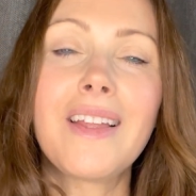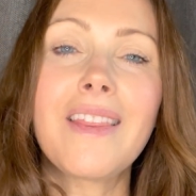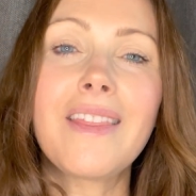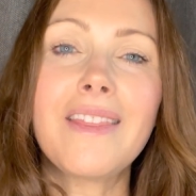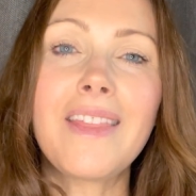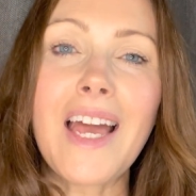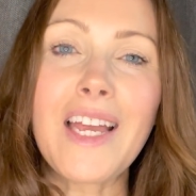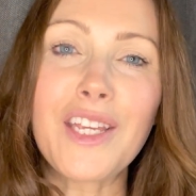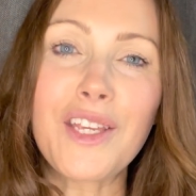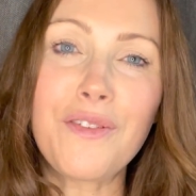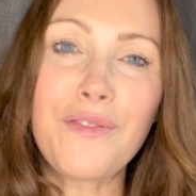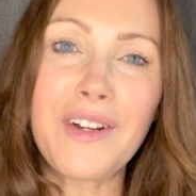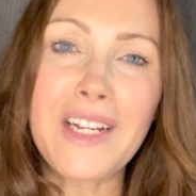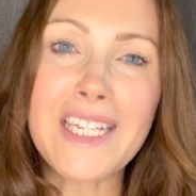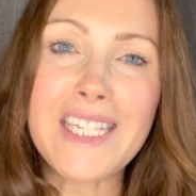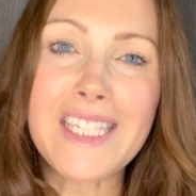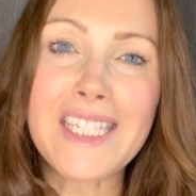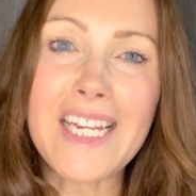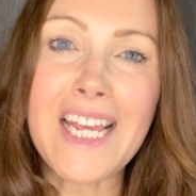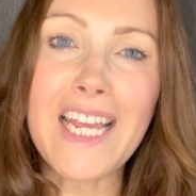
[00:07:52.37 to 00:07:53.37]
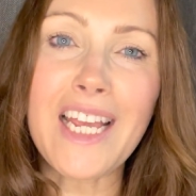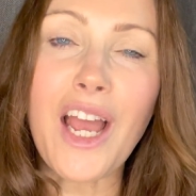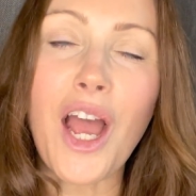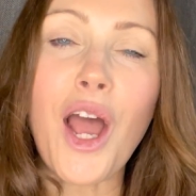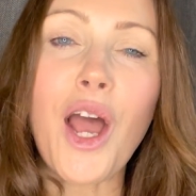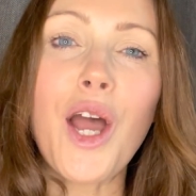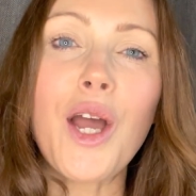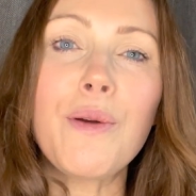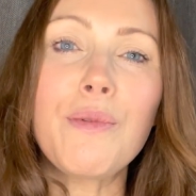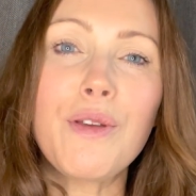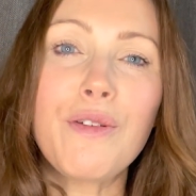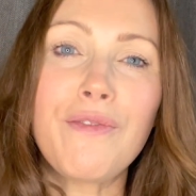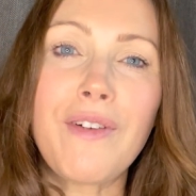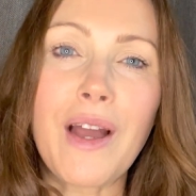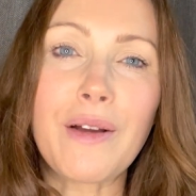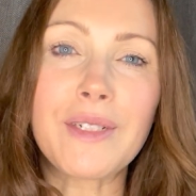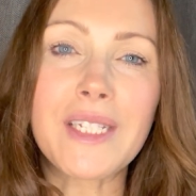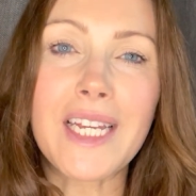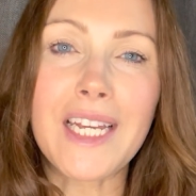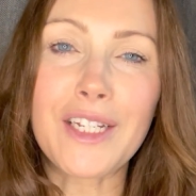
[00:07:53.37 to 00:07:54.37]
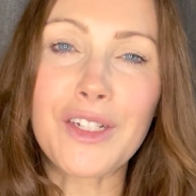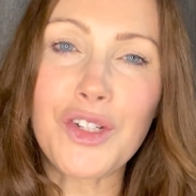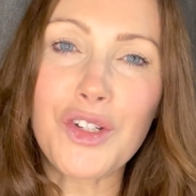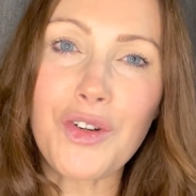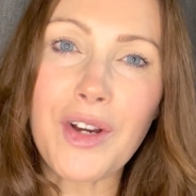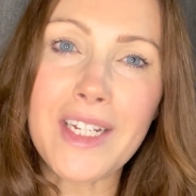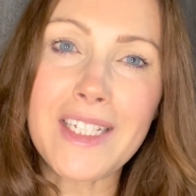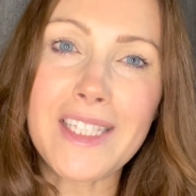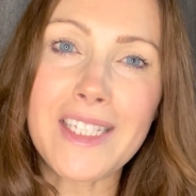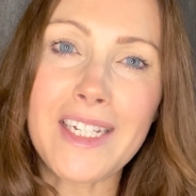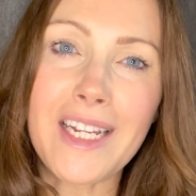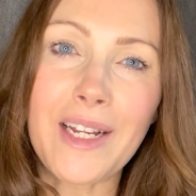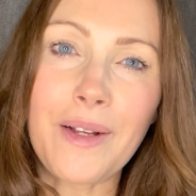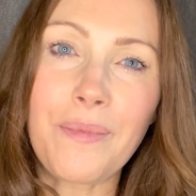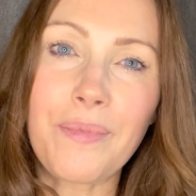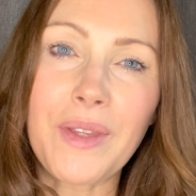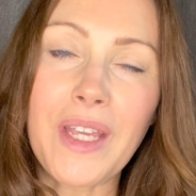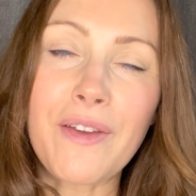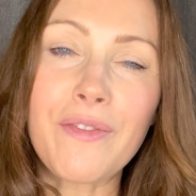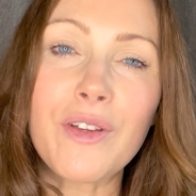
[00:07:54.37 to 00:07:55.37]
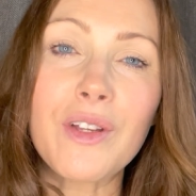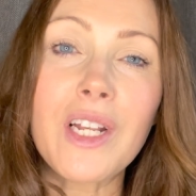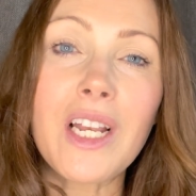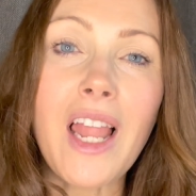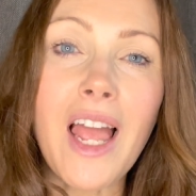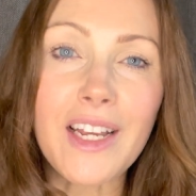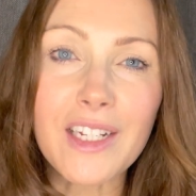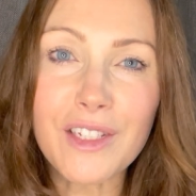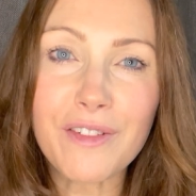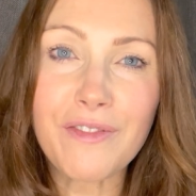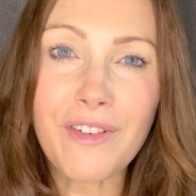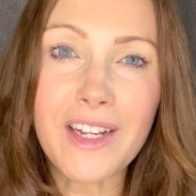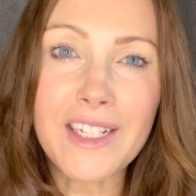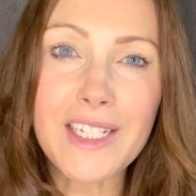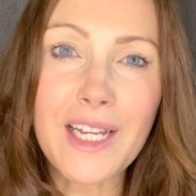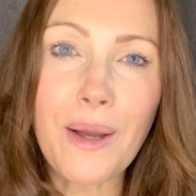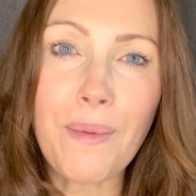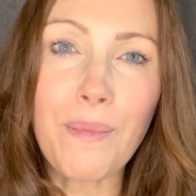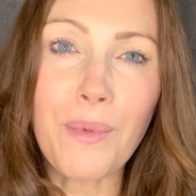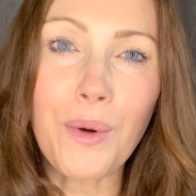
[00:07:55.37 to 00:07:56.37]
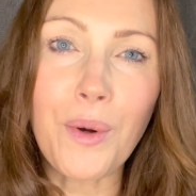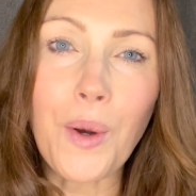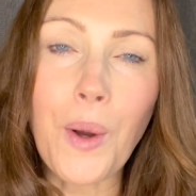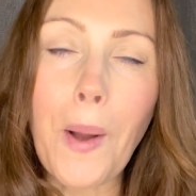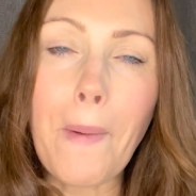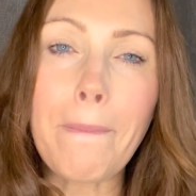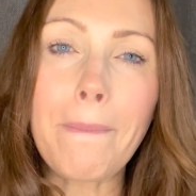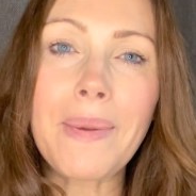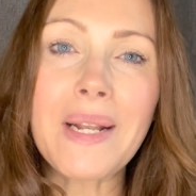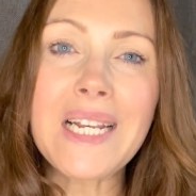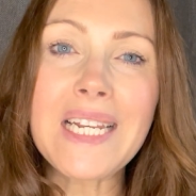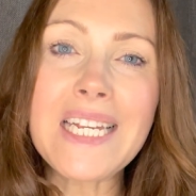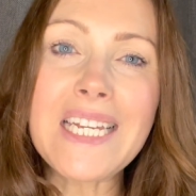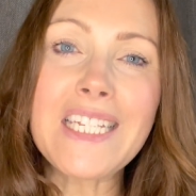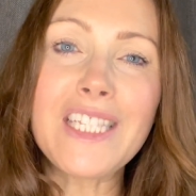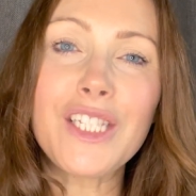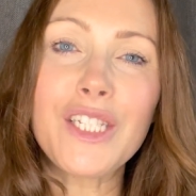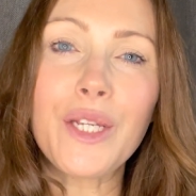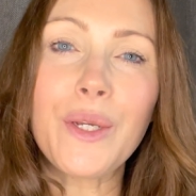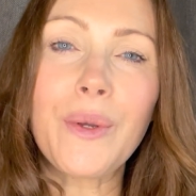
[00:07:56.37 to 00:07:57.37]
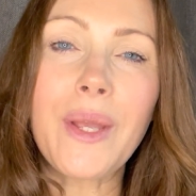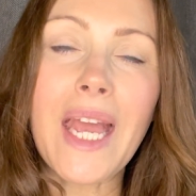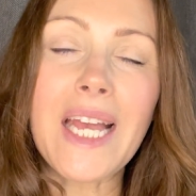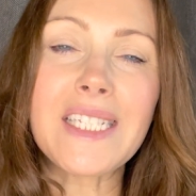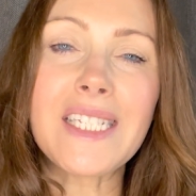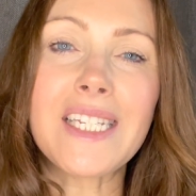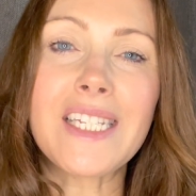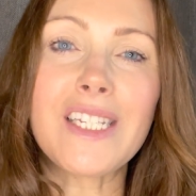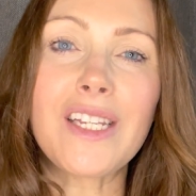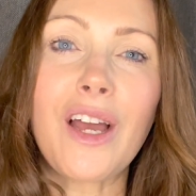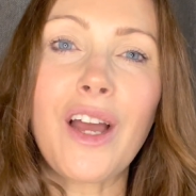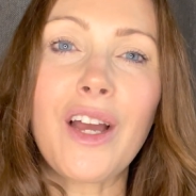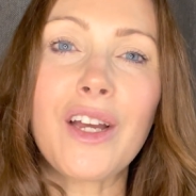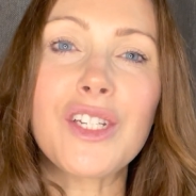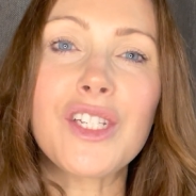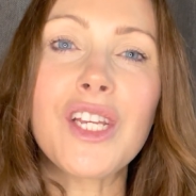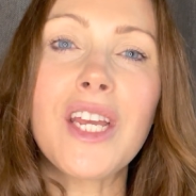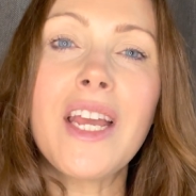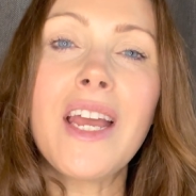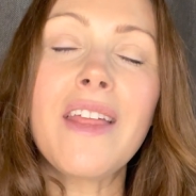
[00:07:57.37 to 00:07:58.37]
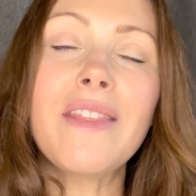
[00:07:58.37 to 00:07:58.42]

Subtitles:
Thank you for listening. I hope you found it interesting. If you'd like to find out more, please do get in touch.